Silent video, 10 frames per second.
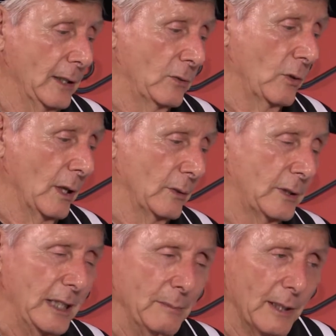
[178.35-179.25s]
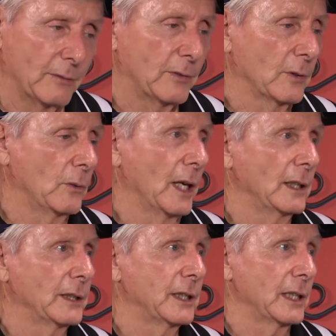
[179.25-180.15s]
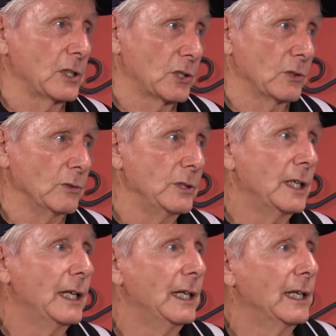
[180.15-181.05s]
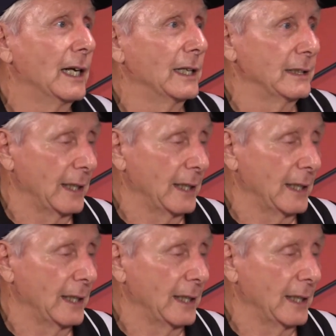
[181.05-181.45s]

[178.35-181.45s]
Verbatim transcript: Toronto team in for a while until he sued, and